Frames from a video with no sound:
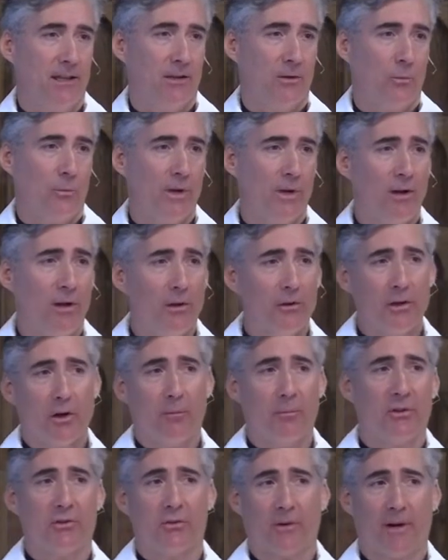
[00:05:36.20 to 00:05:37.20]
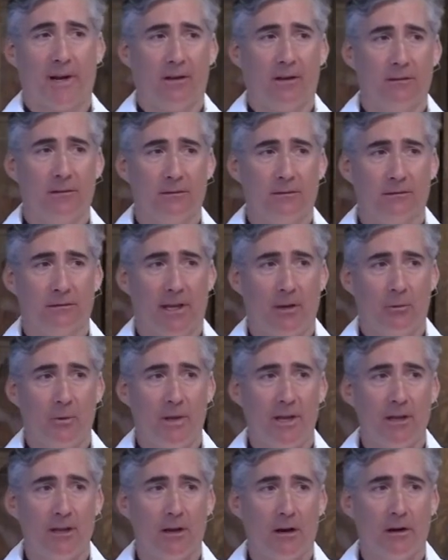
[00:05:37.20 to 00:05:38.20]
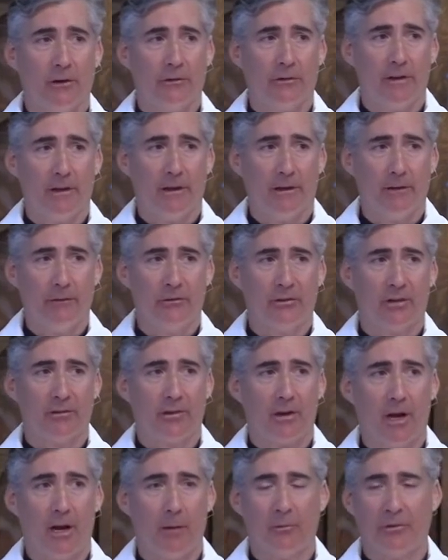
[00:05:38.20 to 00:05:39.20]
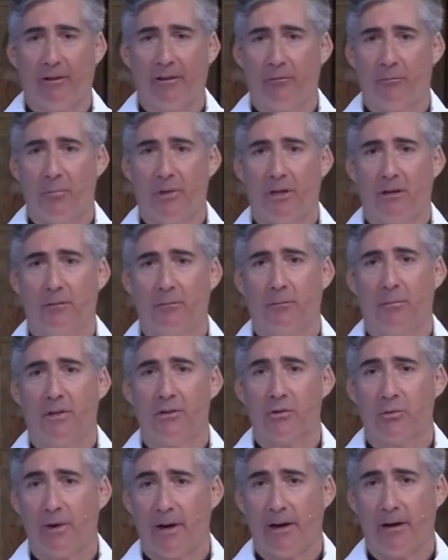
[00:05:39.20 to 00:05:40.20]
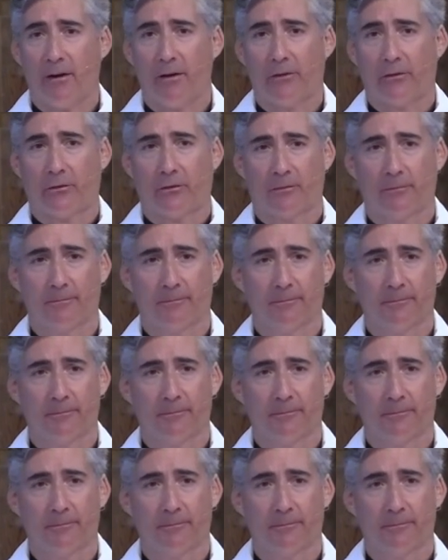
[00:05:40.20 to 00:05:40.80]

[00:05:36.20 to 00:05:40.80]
We all know betrayal, and we ourselves at times have been betrayers.